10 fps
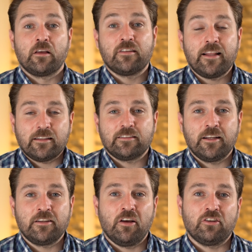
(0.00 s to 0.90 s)
So that's it in
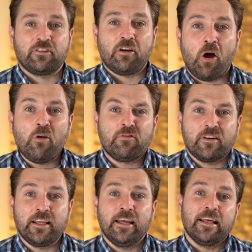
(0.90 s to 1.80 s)
a nutshell.
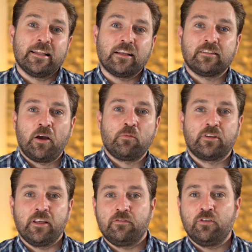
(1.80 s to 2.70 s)
Hopefully that's
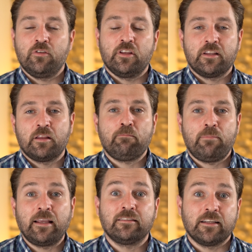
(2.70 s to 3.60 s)
helped give you the
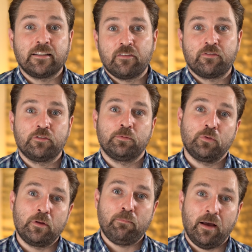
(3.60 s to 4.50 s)
basic difference
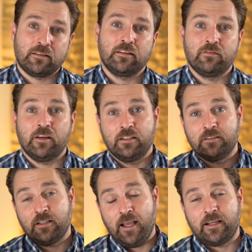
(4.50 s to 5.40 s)
between passive
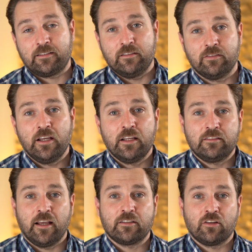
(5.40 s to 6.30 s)
and active
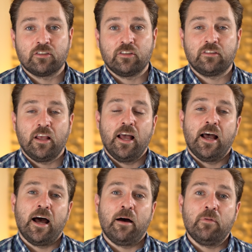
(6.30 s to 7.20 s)
technologies,
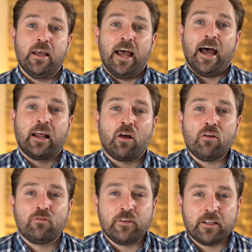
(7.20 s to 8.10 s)
and
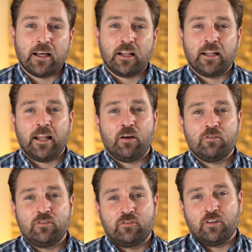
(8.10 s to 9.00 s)
hopefully that'll allow
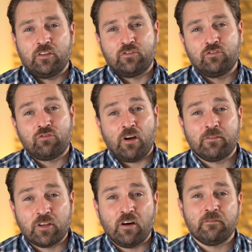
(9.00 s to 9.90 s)
you to
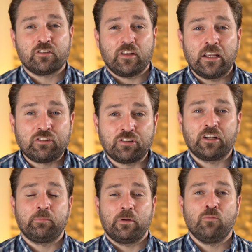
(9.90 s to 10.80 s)
drive the conversation a
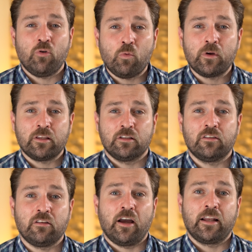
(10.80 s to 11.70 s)
little bit more with your
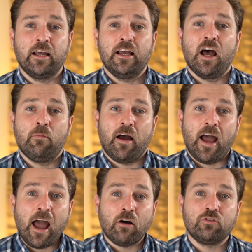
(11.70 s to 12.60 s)
designer about
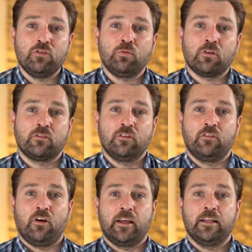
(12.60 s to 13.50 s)
how you want to
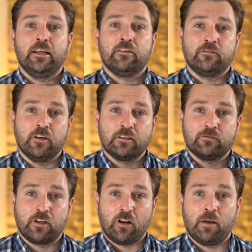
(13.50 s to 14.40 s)
design for
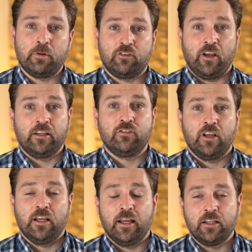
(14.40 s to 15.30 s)
climate change
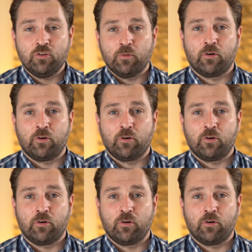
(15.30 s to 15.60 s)
in your